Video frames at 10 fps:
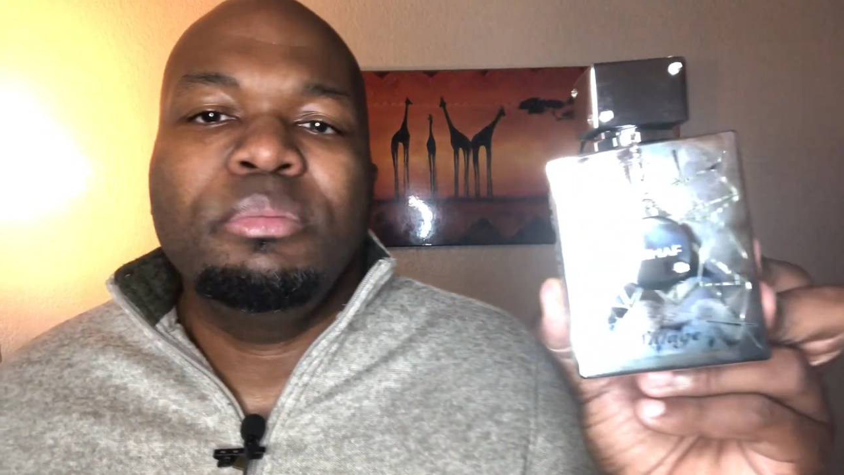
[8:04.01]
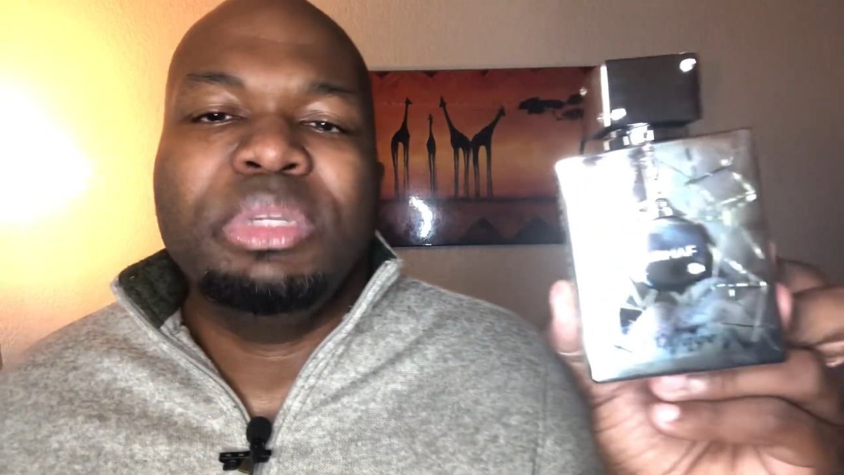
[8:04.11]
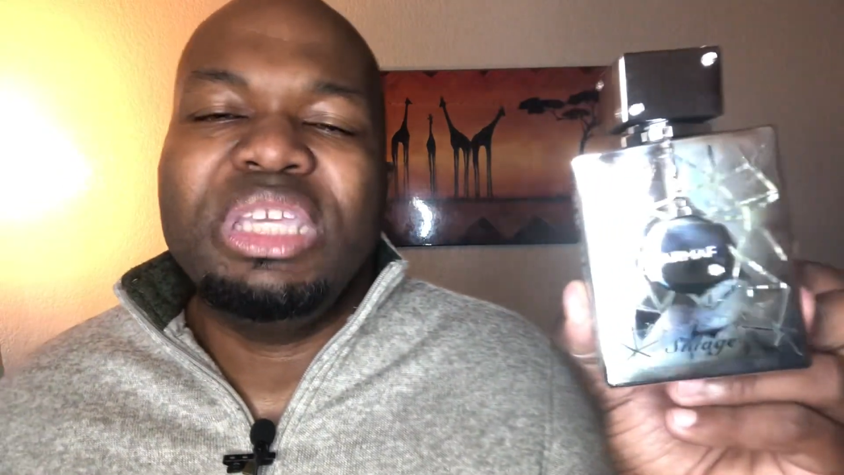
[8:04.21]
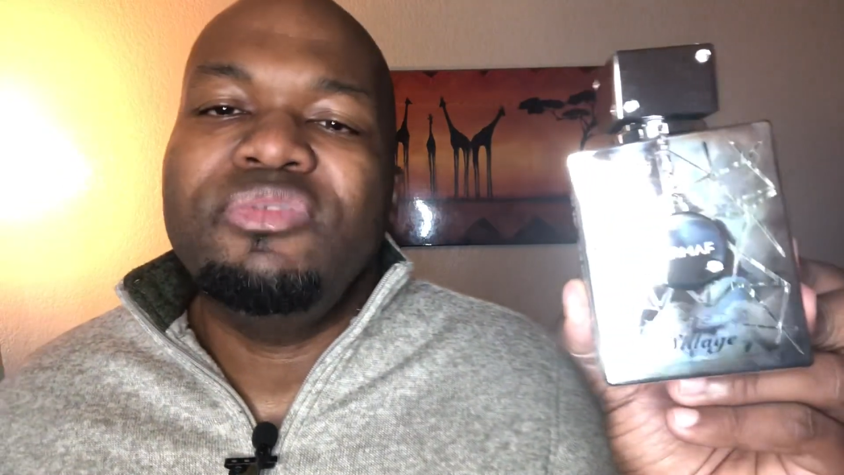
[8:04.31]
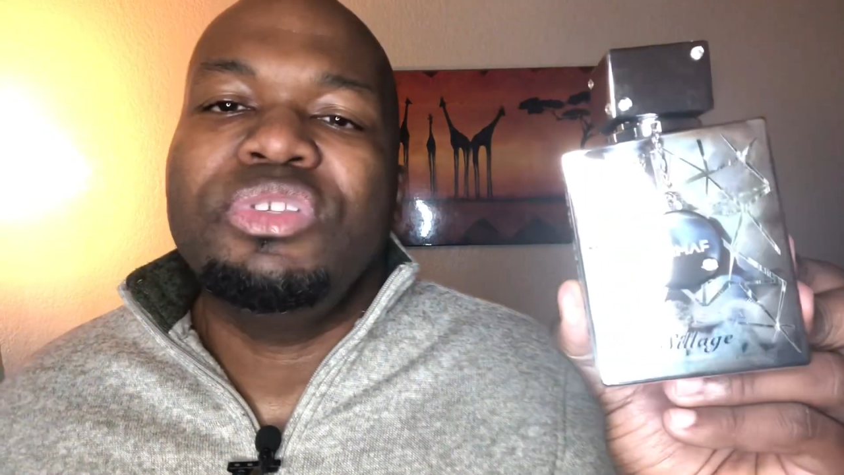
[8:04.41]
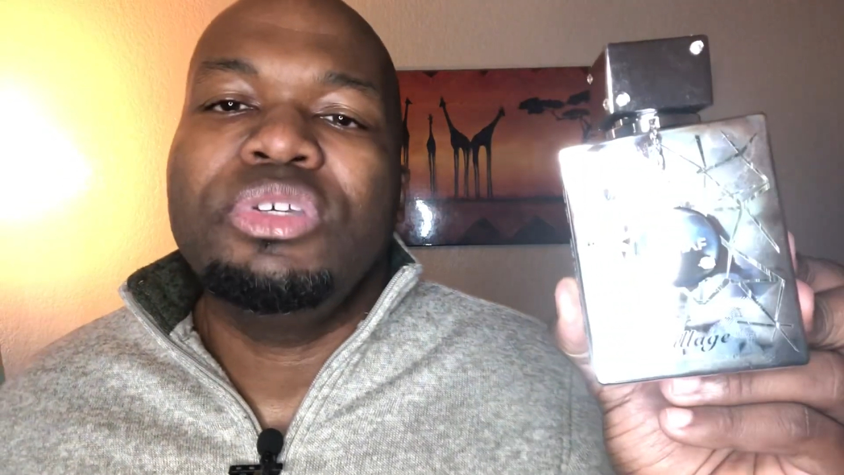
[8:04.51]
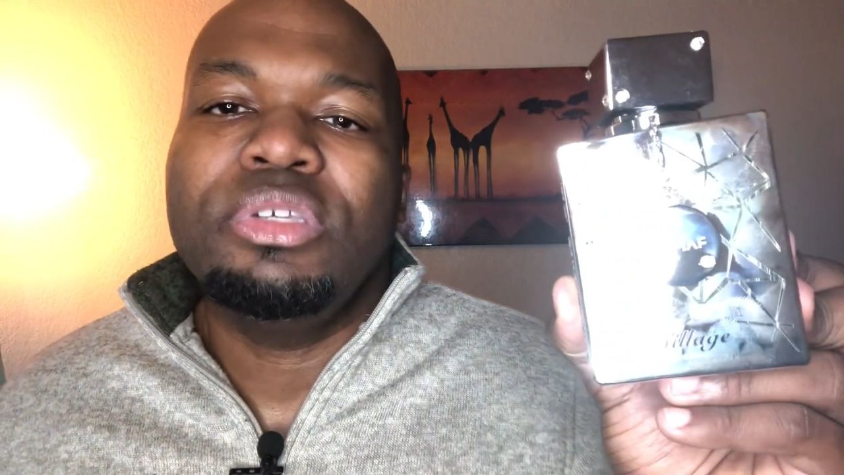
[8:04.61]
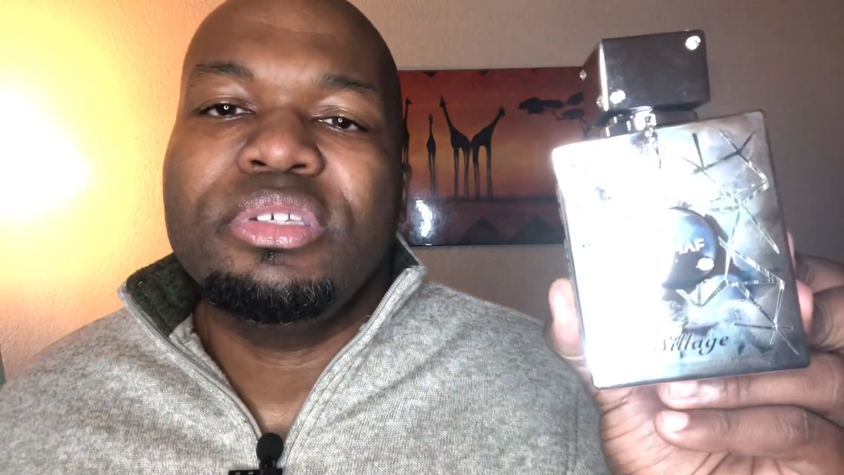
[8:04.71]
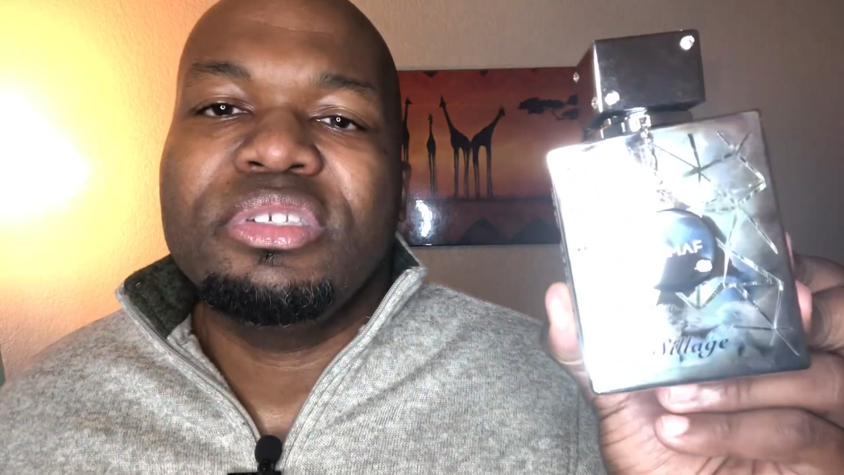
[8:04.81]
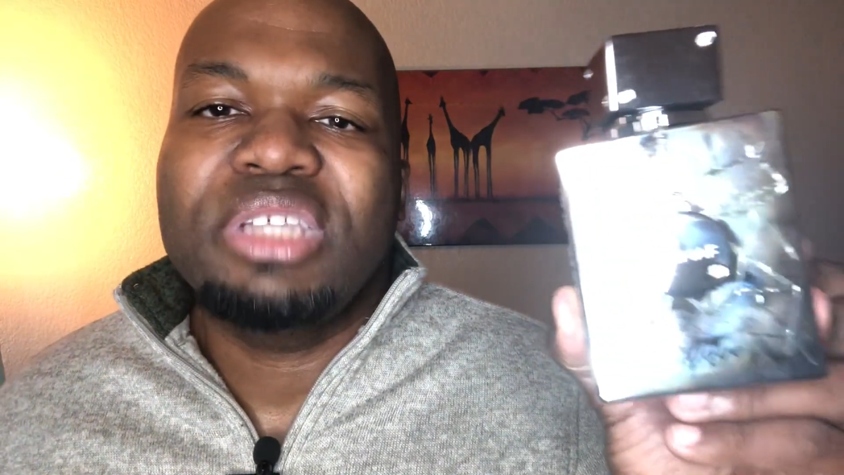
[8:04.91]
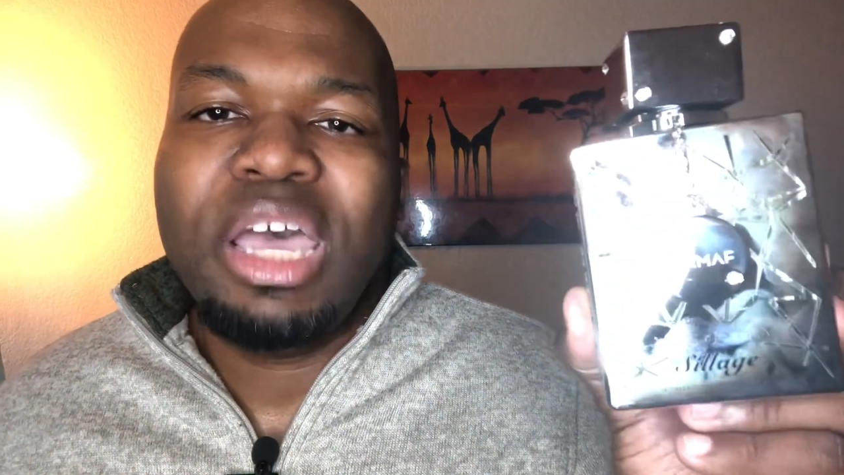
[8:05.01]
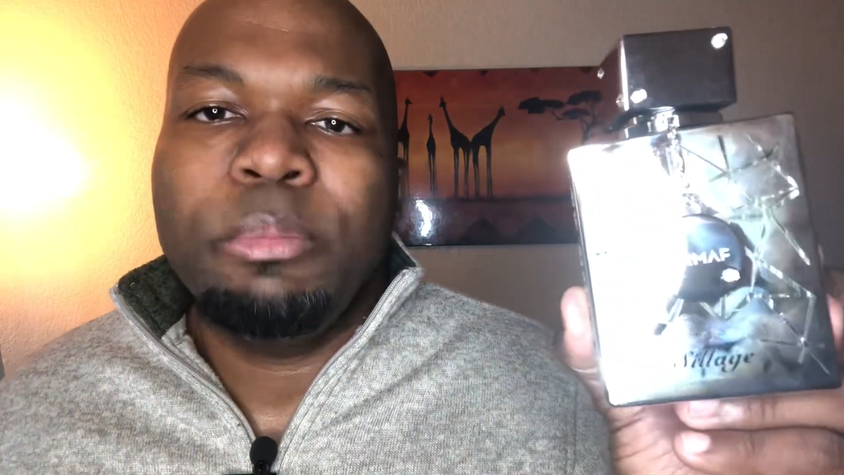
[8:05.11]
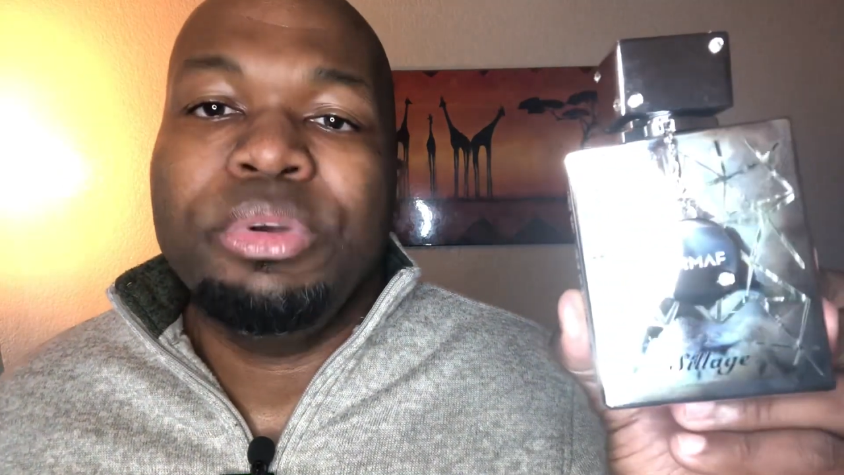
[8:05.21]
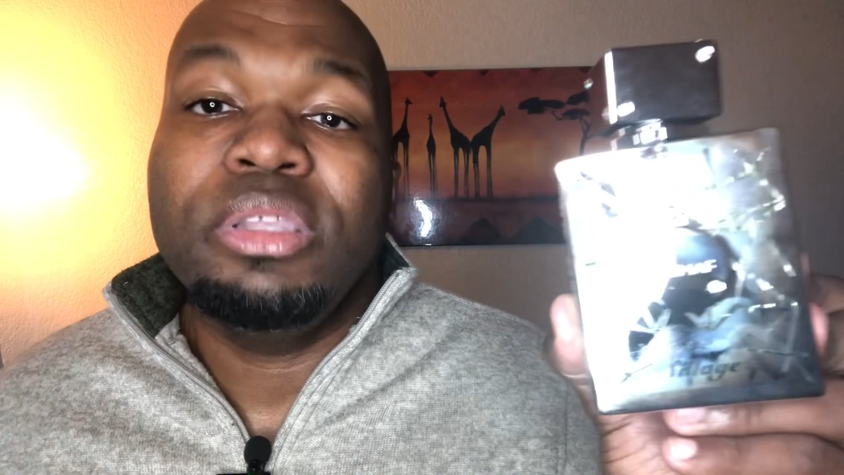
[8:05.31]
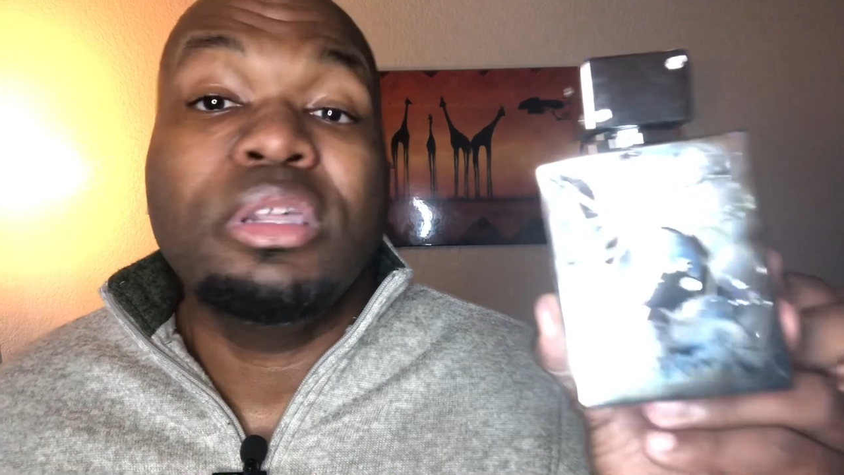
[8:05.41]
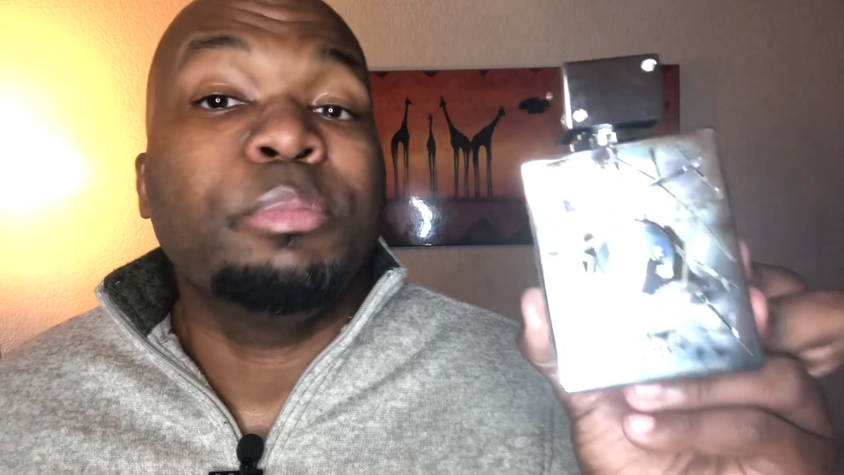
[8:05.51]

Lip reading: Believe until you stop breathing.